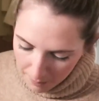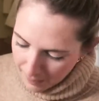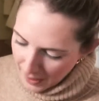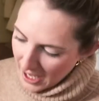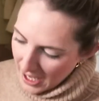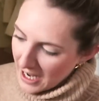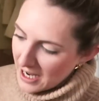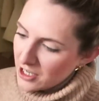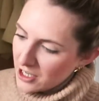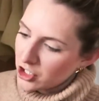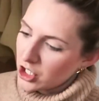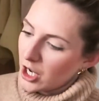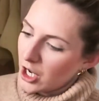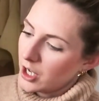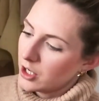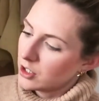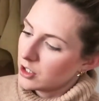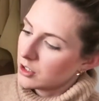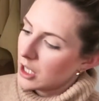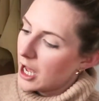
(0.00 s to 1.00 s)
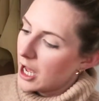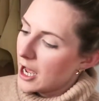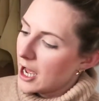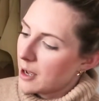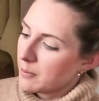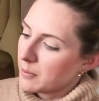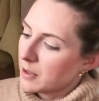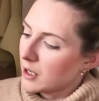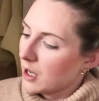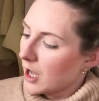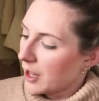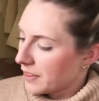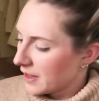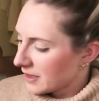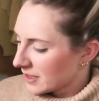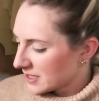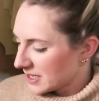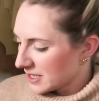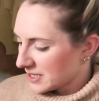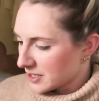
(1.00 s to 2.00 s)
a beige, I think
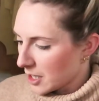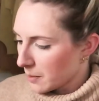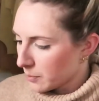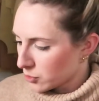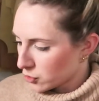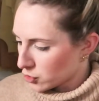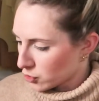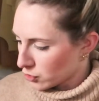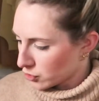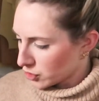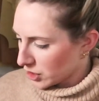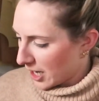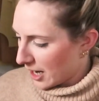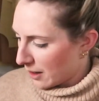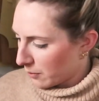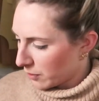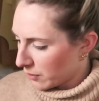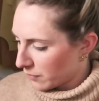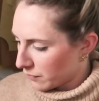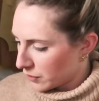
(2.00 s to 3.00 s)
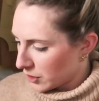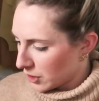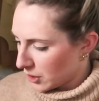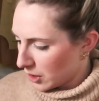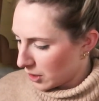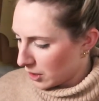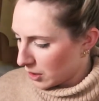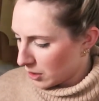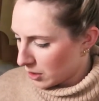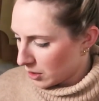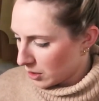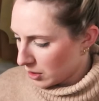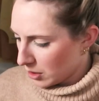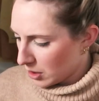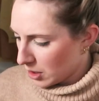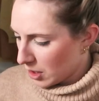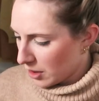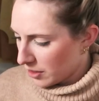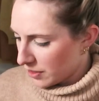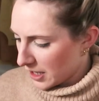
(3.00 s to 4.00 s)
this is double Georgette with the
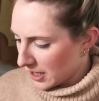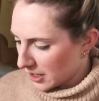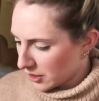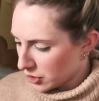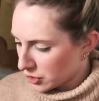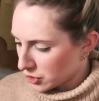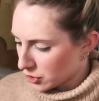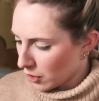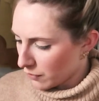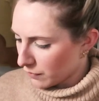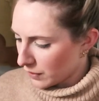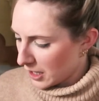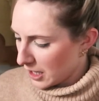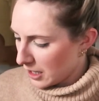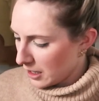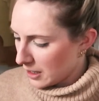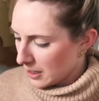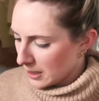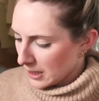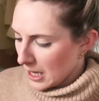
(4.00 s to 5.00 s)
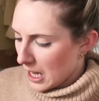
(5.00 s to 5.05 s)
thickness of it